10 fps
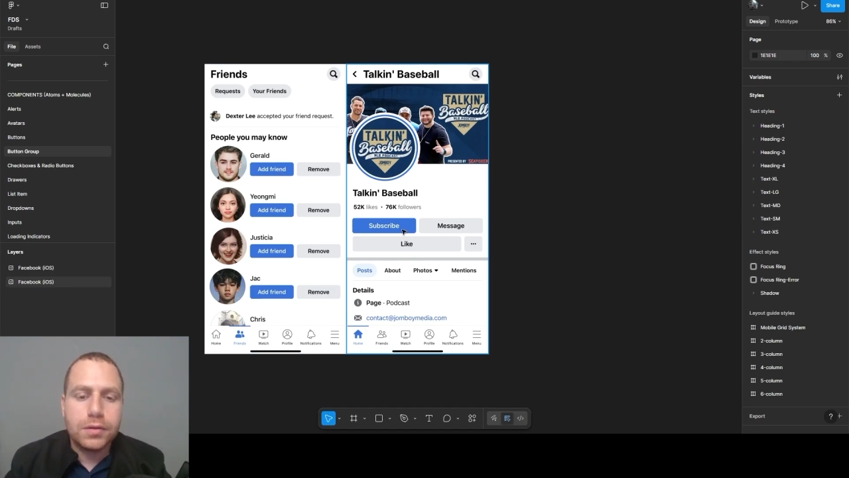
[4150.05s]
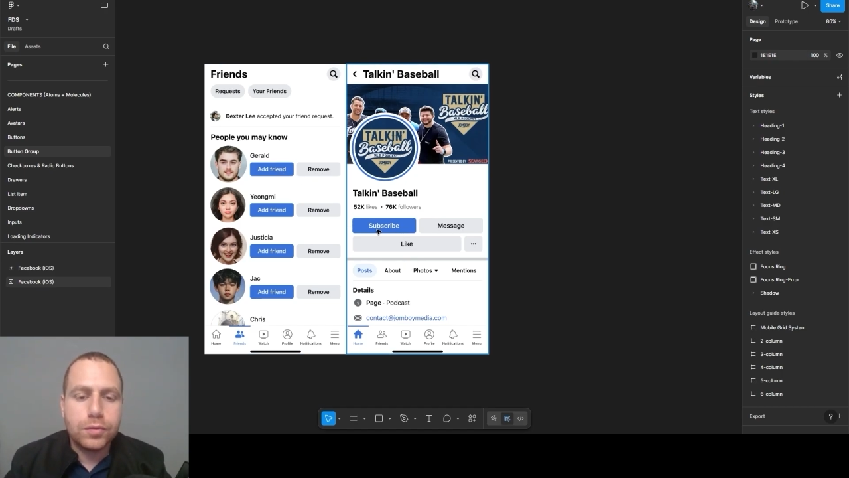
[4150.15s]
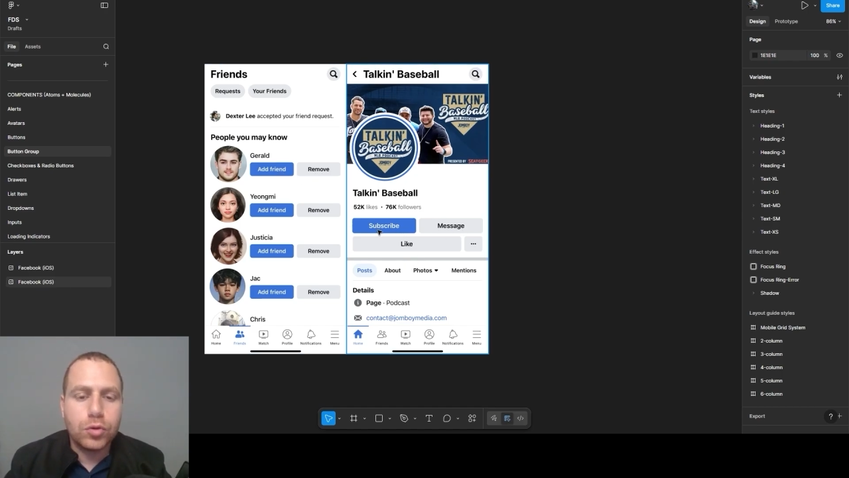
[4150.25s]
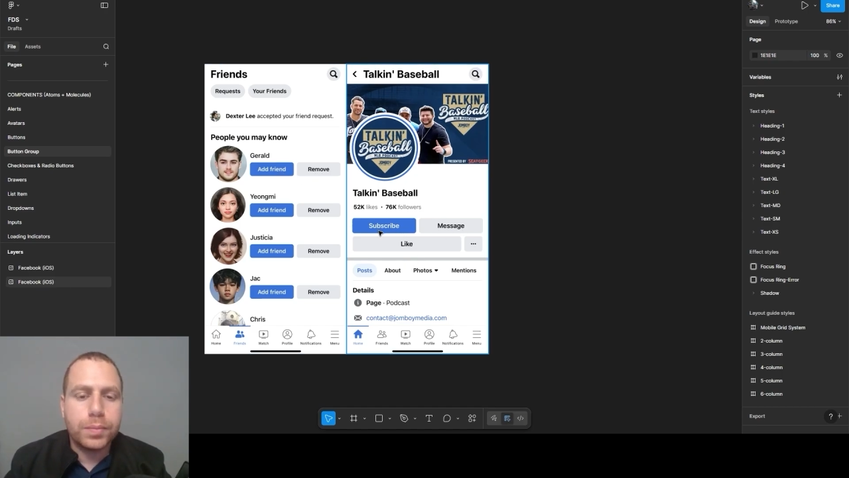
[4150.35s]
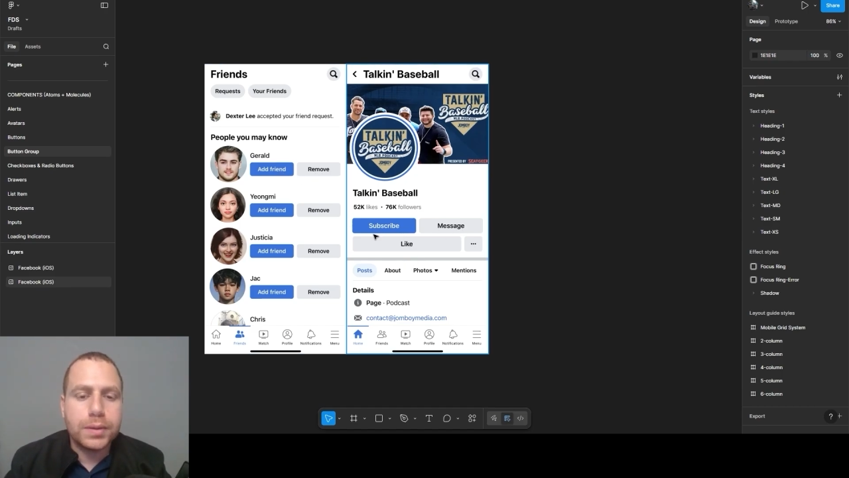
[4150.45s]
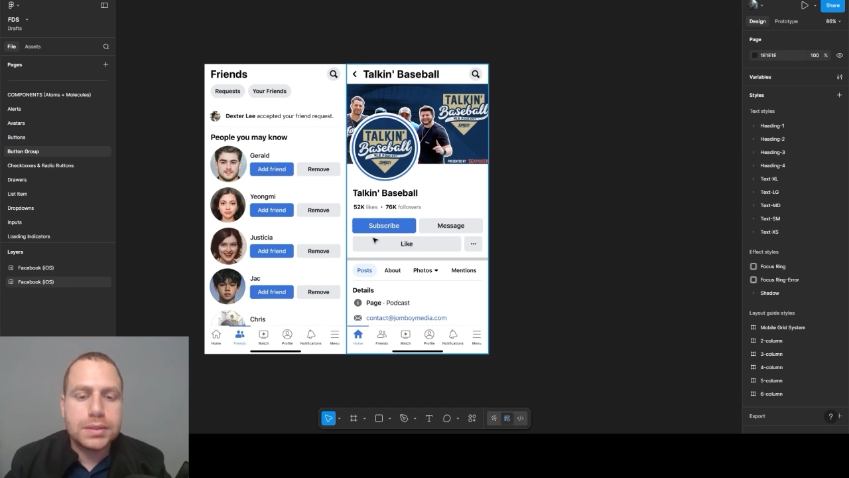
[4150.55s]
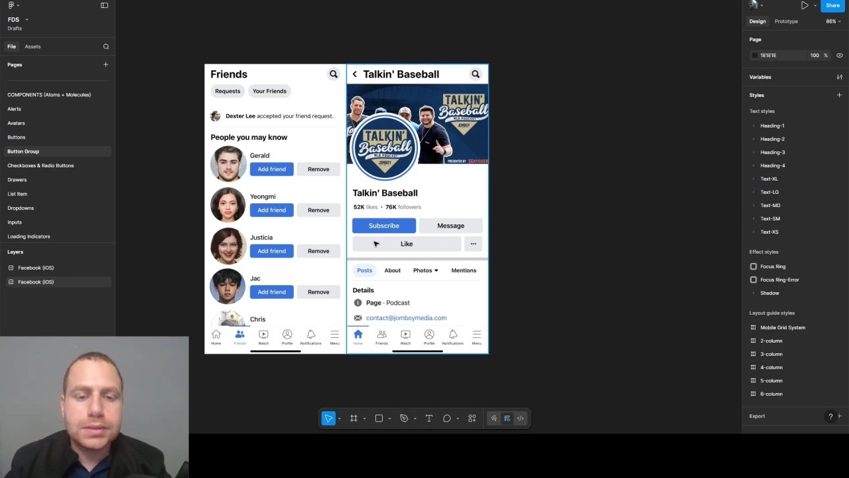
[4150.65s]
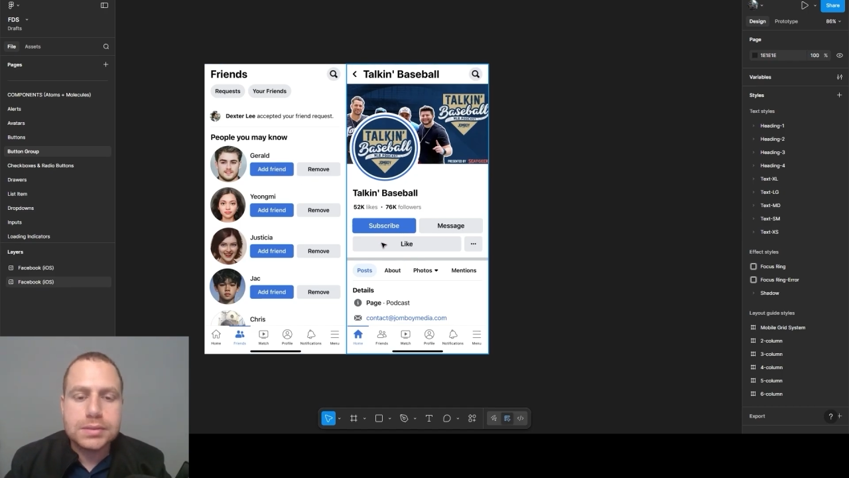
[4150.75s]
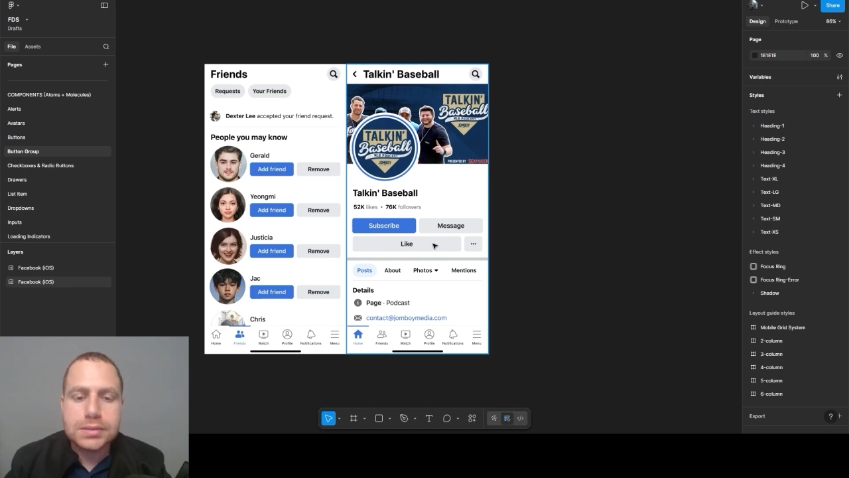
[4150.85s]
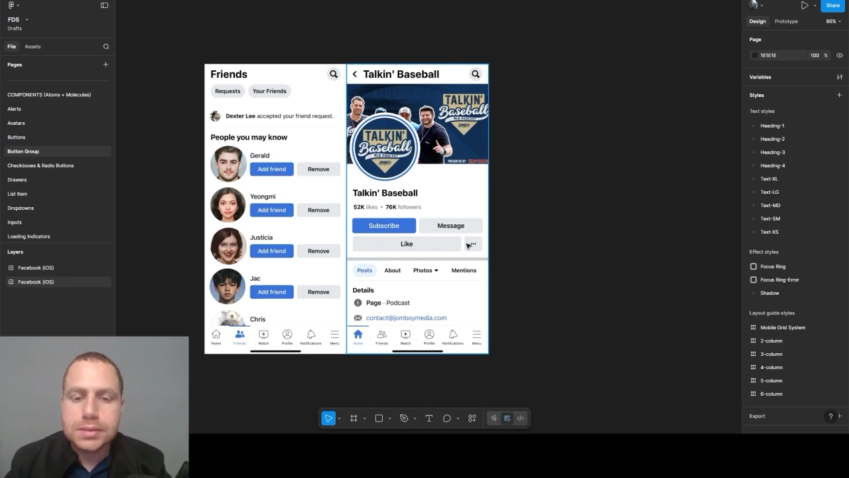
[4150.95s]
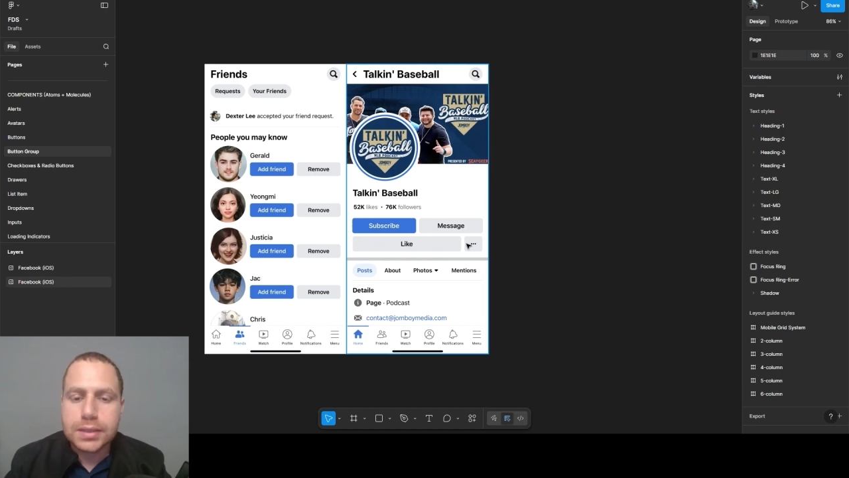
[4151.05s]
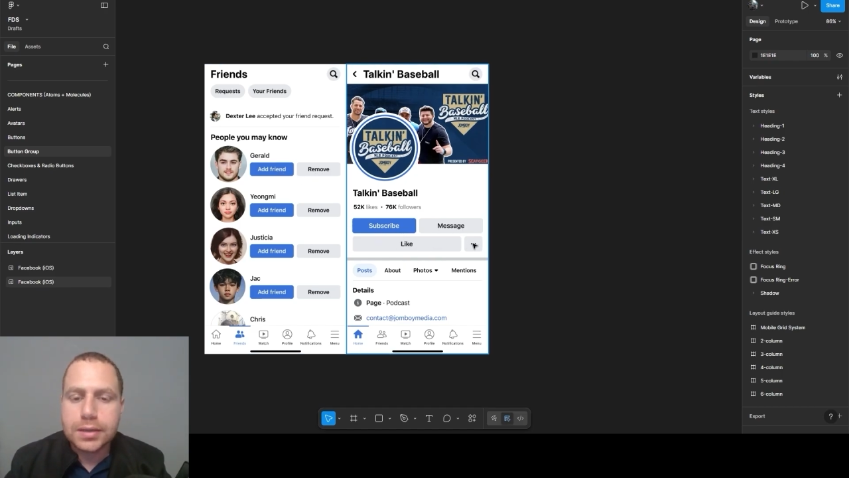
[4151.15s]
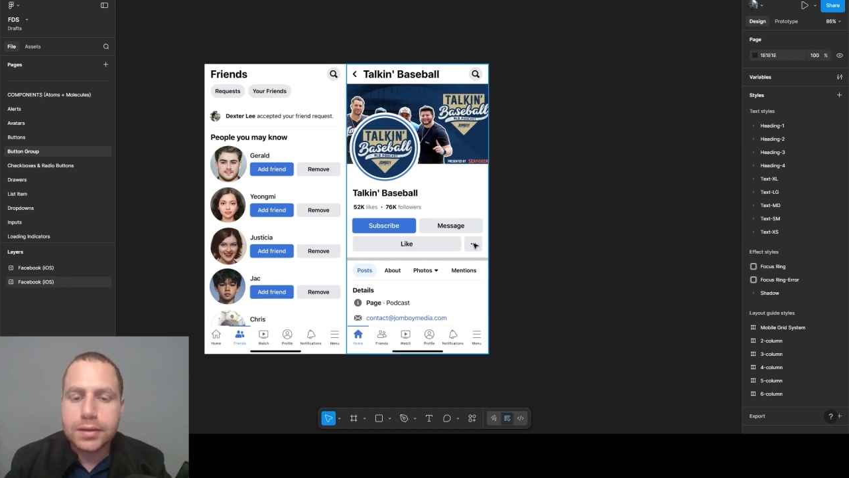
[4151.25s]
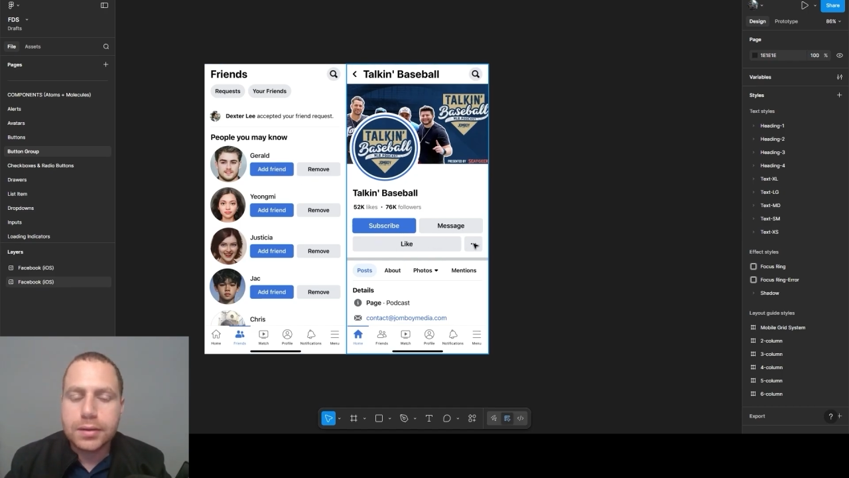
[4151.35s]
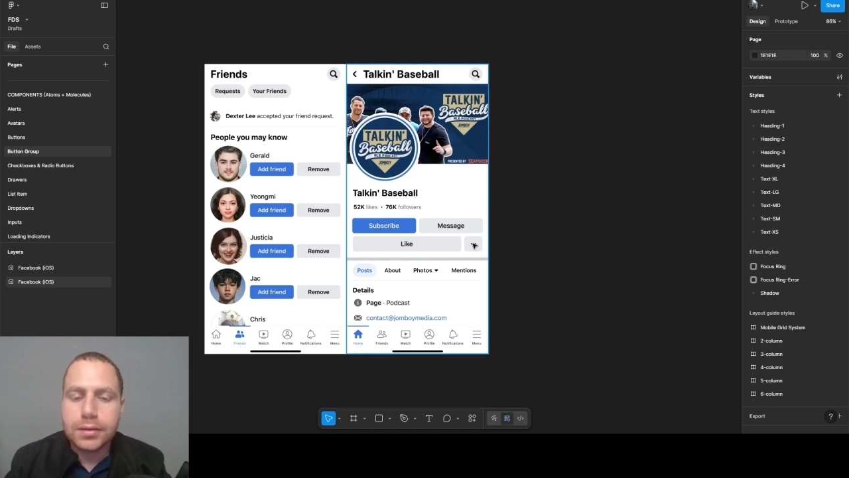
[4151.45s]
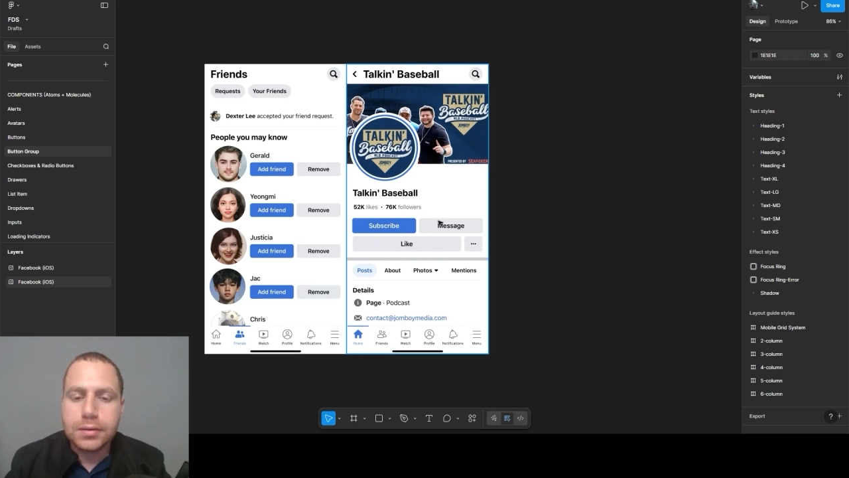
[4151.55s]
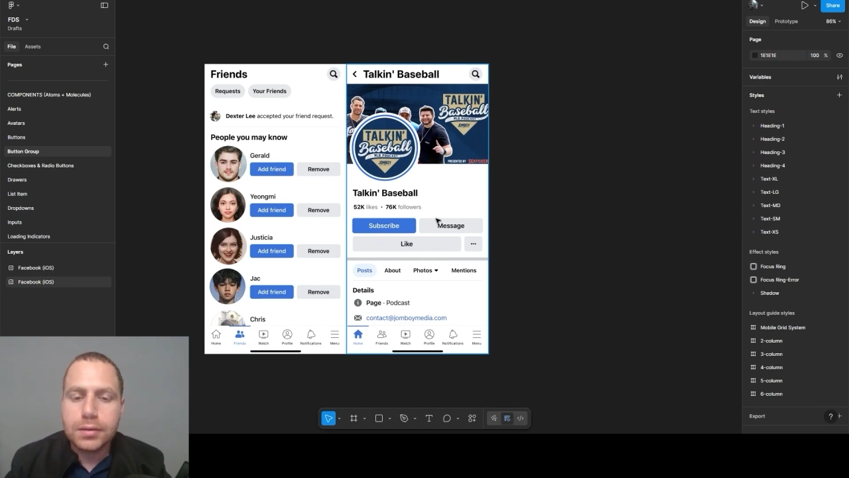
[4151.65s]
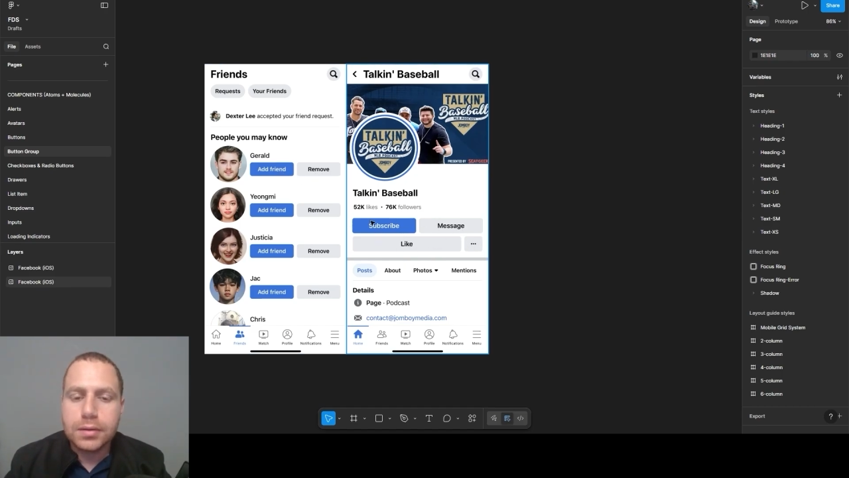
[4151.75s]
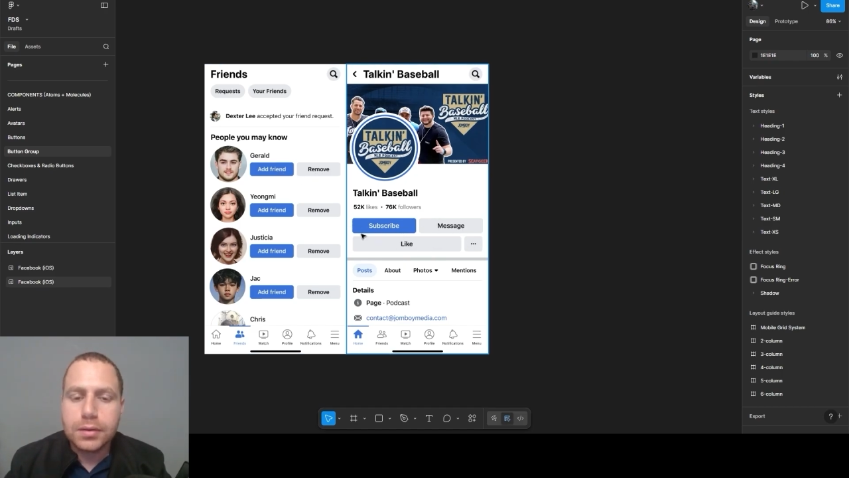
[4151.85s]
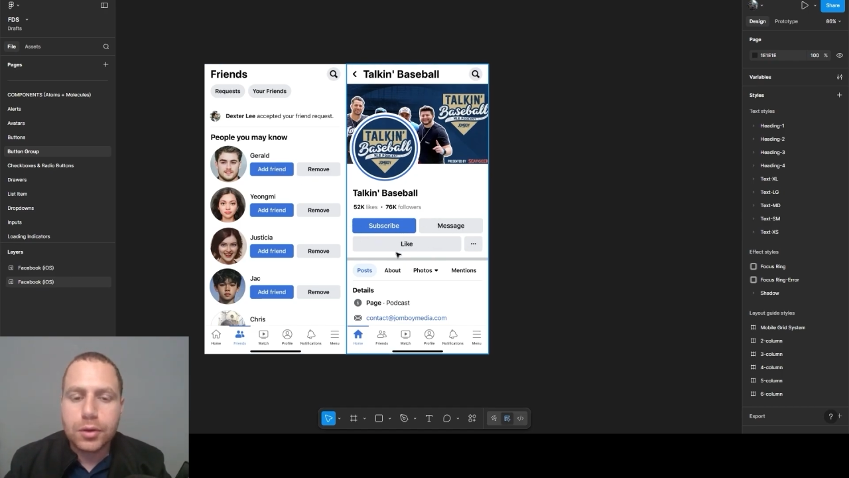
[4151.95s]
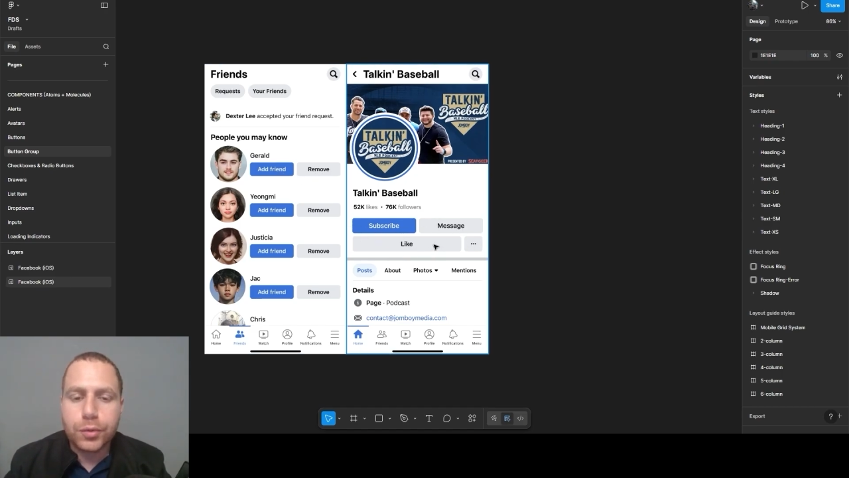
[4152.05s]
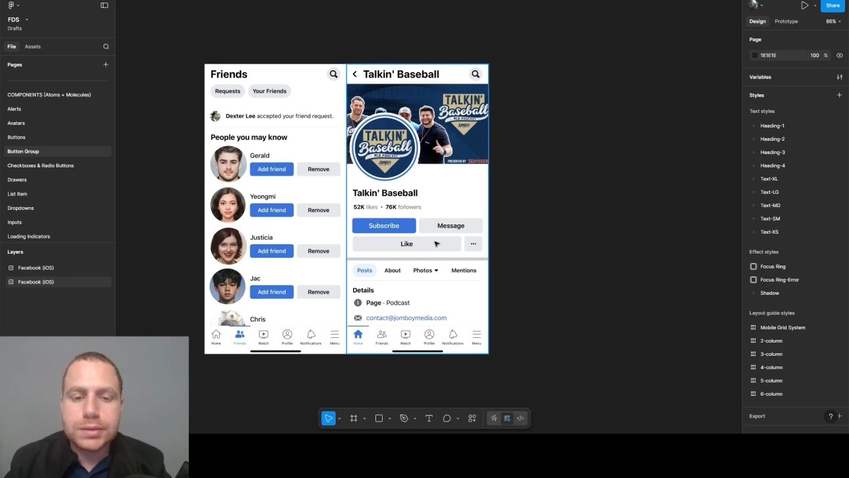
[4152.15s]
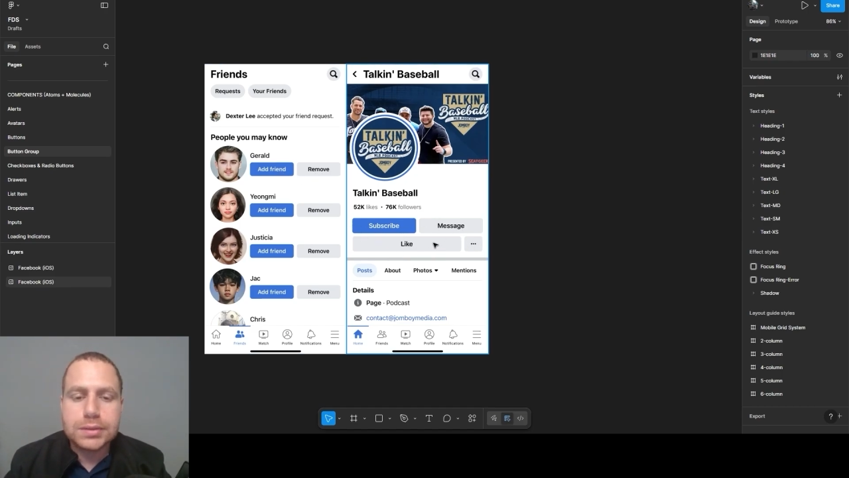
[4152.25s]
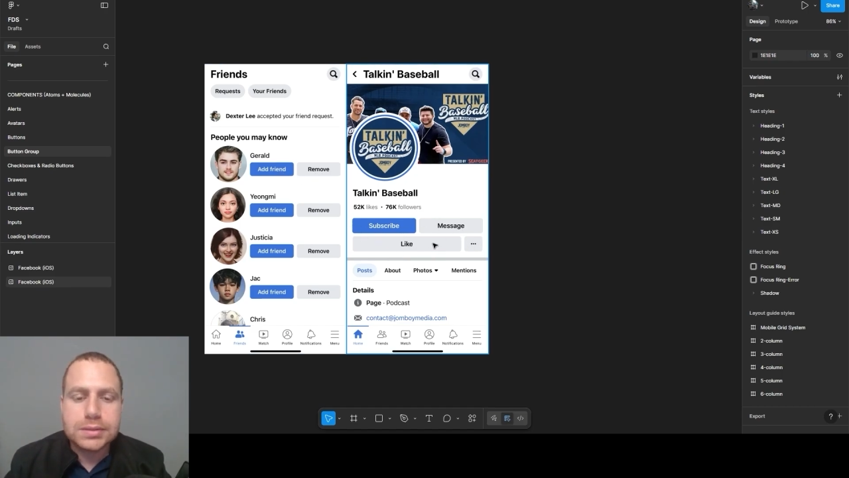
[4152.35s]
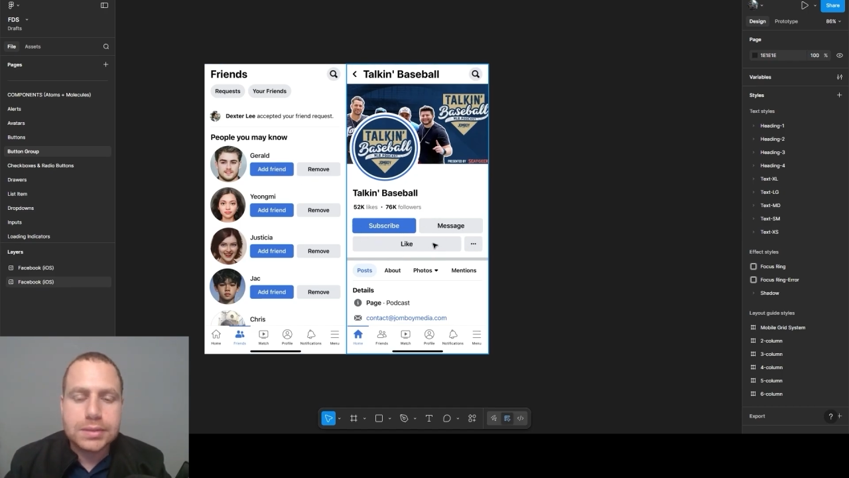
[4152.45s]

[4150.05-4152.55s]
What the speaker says: 4 buttons in a grid